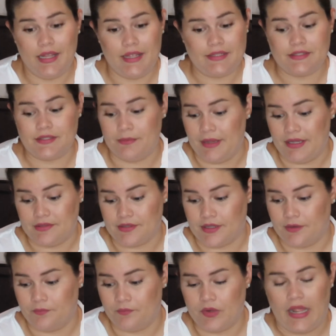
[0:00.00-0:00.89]
it's
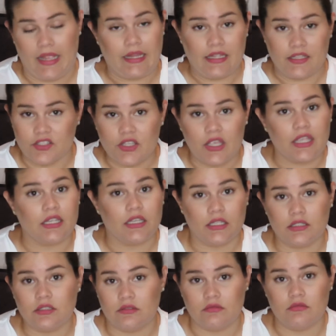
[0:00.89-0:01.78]
amazing like it
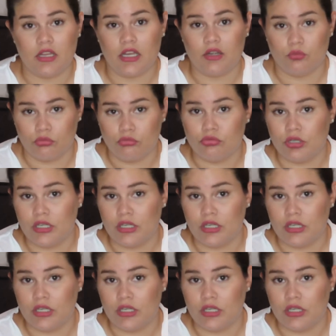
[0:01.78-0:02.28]
it it